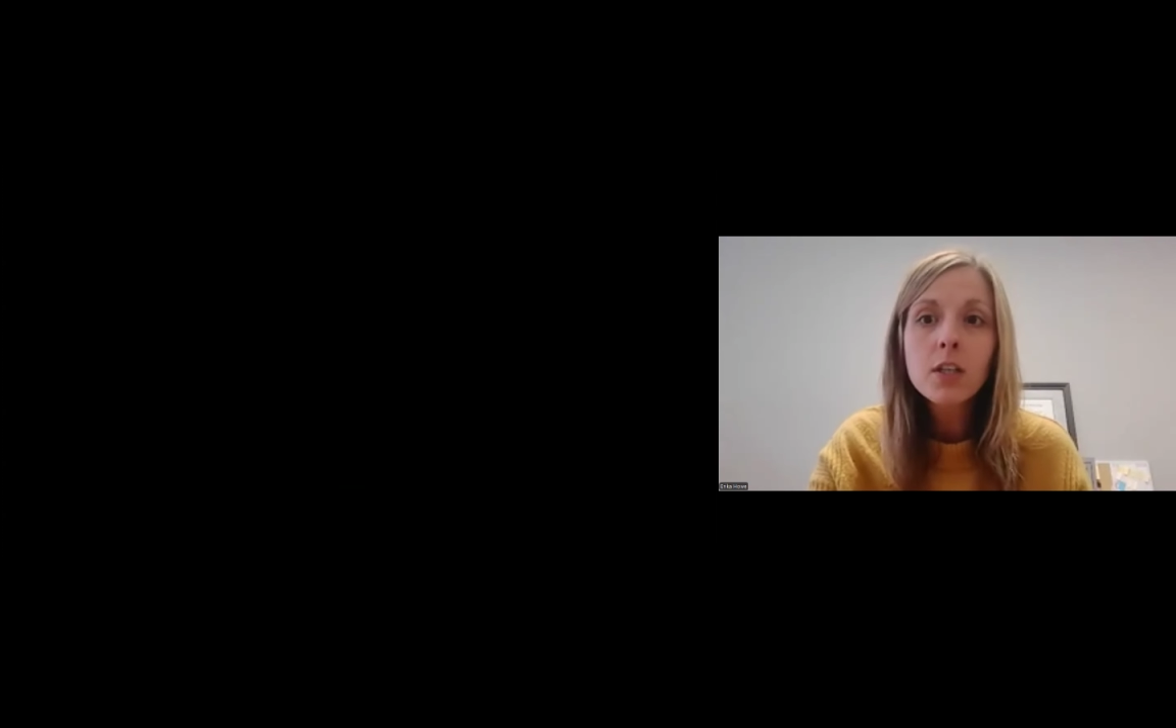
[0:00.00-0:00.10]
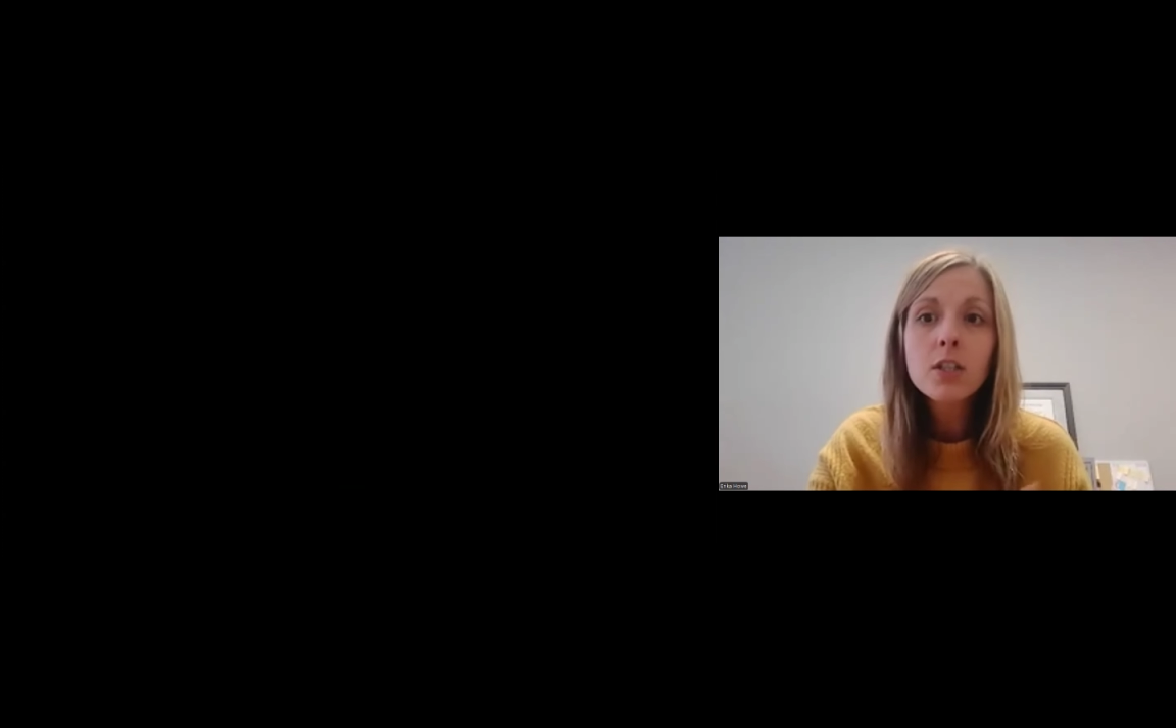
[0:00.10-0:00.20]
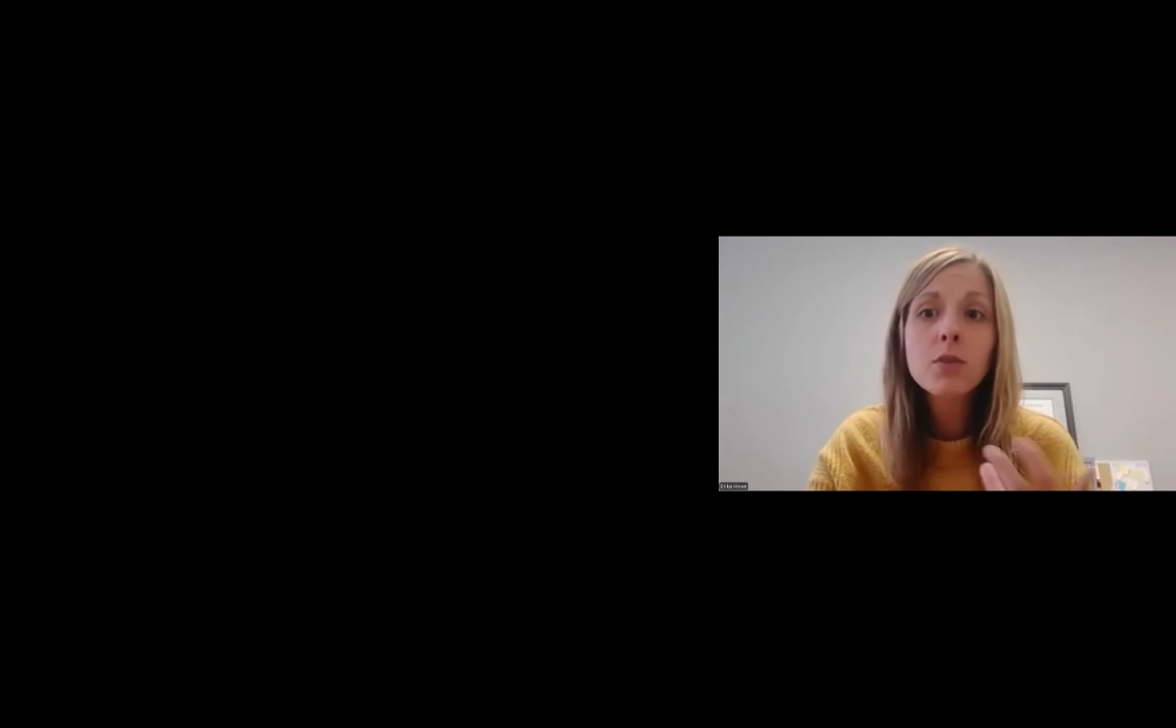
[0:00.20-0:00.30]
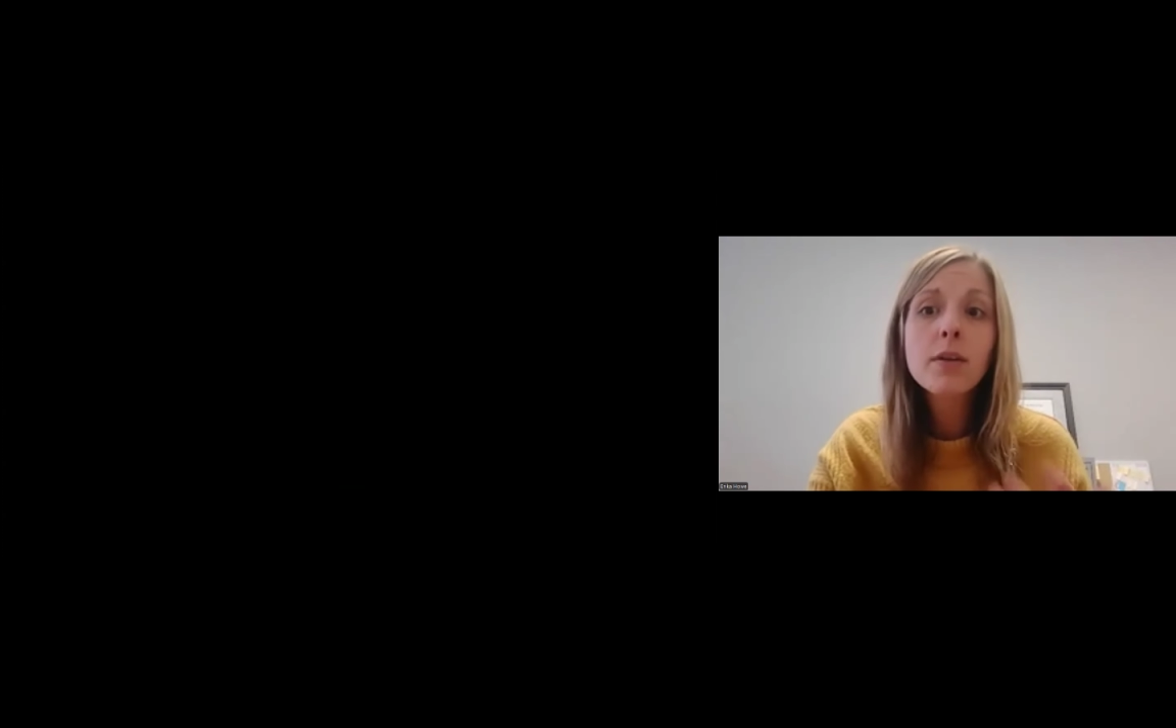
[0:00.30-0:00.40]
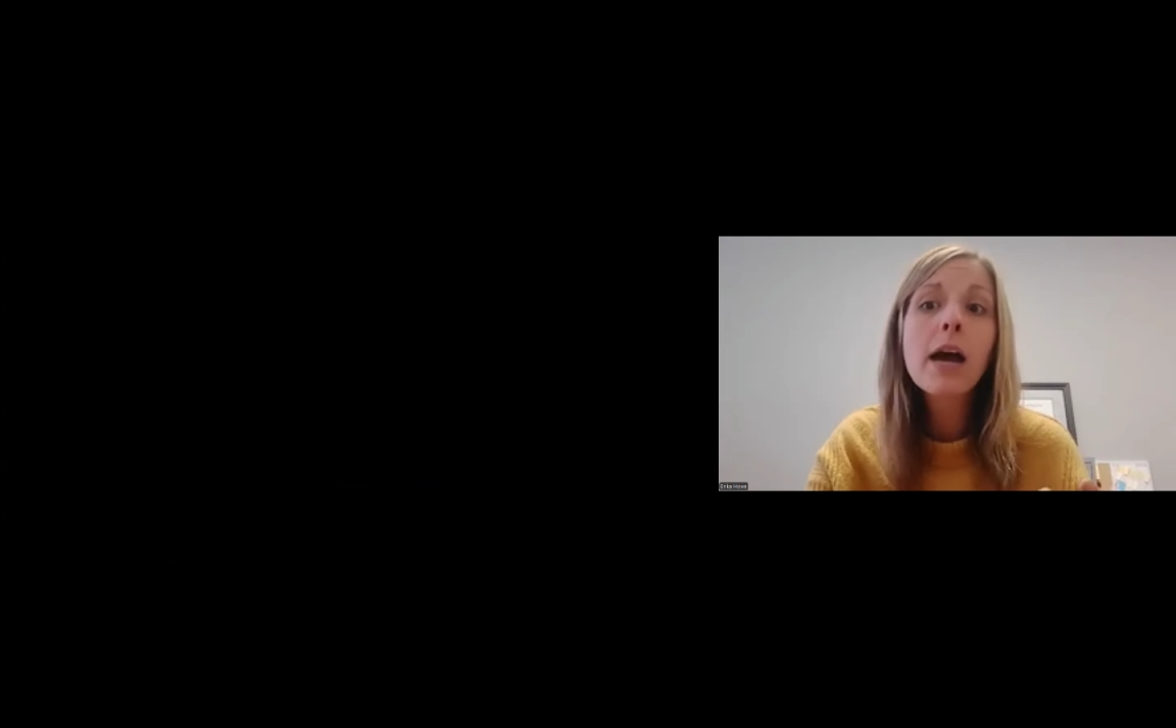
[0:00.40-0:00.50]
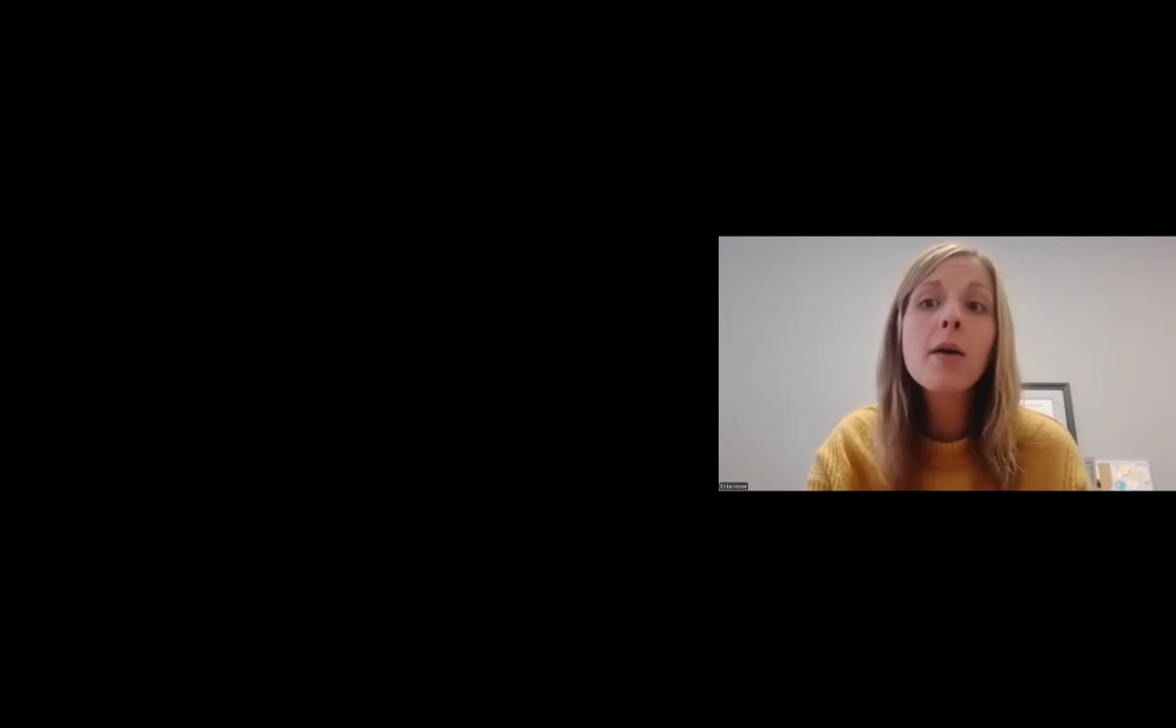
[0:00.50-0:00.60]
So now